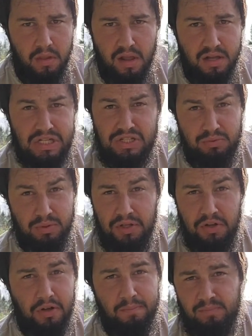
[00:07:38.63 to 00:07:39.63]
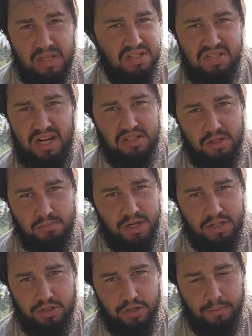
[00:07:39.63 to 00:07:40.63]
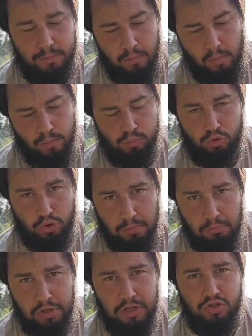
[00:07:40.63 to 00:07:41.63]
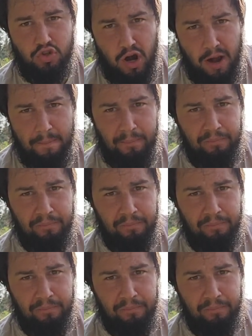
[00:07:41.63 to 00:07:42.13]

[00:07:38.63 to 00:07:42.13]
It is really good. Exact same texture. Crumbly, dry.